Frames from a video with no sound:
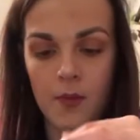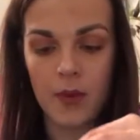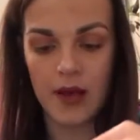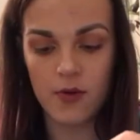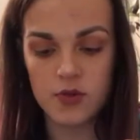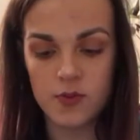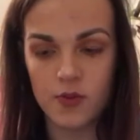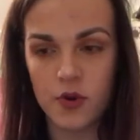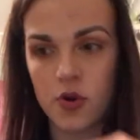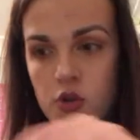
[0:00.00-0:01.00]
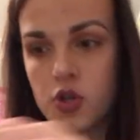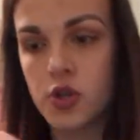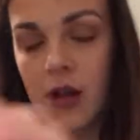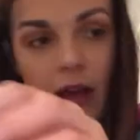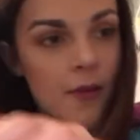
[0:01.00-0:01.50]
powder
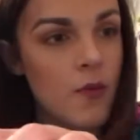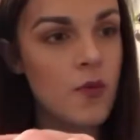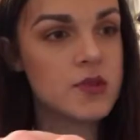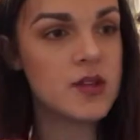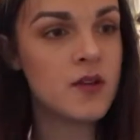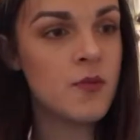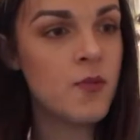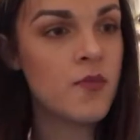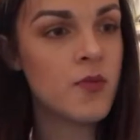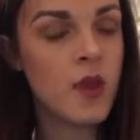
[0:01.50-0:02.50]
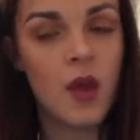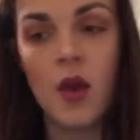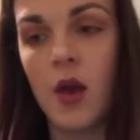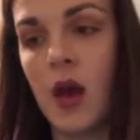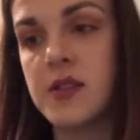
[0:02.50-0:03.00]
brush. I can't remember what's in them.
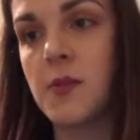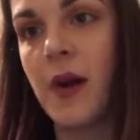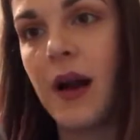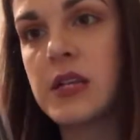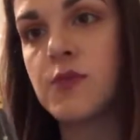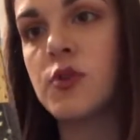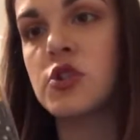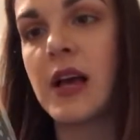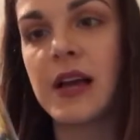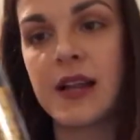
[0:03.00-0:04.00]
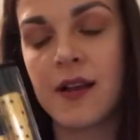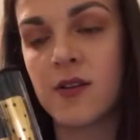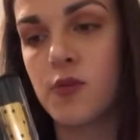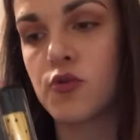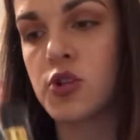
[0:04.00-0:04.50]
There's a powder brush, like an
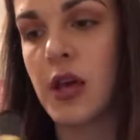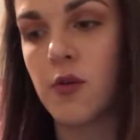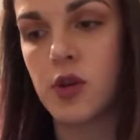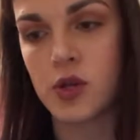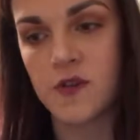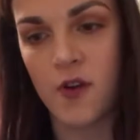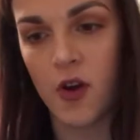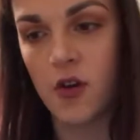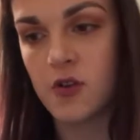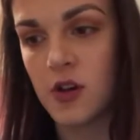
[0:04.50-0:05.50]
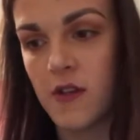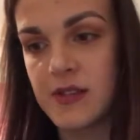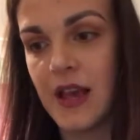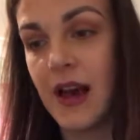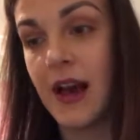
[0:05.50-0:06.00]
angle brush that I'm going to use for contour.
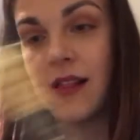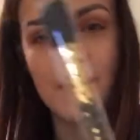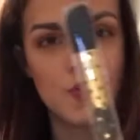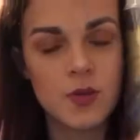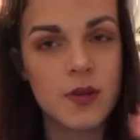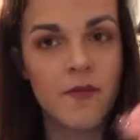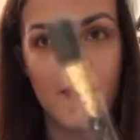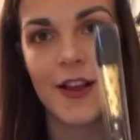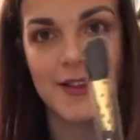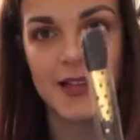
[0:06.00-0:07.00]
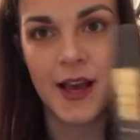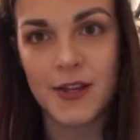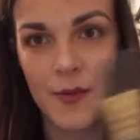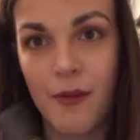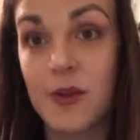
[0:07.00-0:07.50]
There's a highlight brush, which I'm very
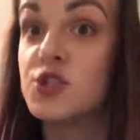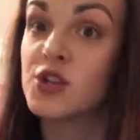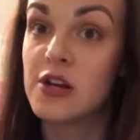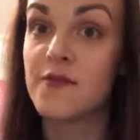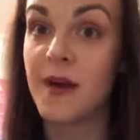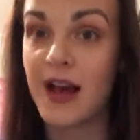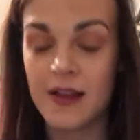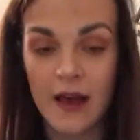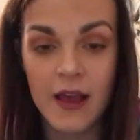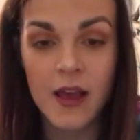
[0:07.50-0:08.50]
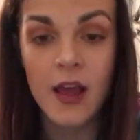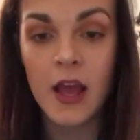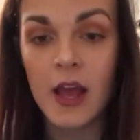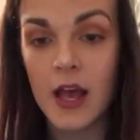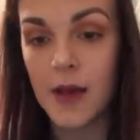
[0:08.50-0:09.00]
excited about, which you know I love my highlight.
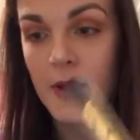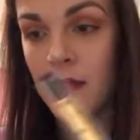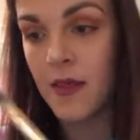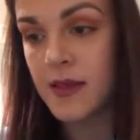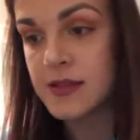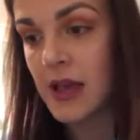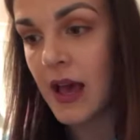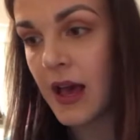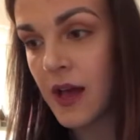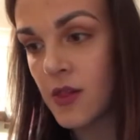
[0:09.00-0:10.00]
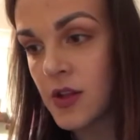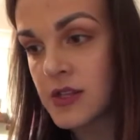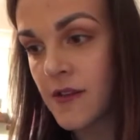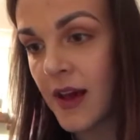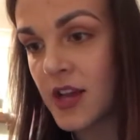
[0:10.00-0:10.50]
Um, and then there's
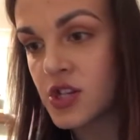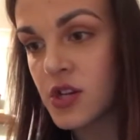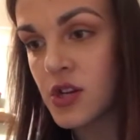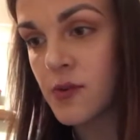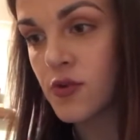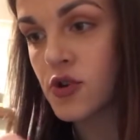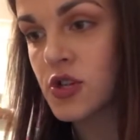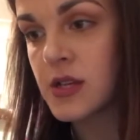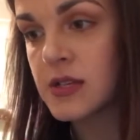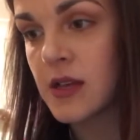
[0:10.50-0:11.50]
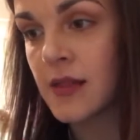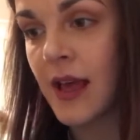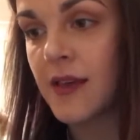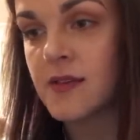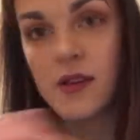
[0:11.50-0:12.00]
loads of eyeshadow brushes and
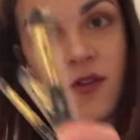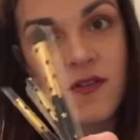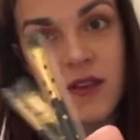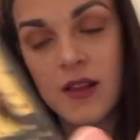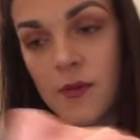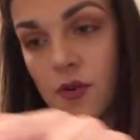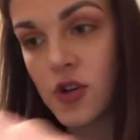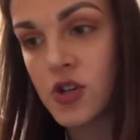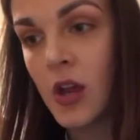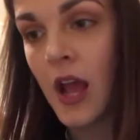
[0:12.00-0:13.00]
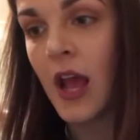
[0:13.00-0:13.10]
like there's a concealer brush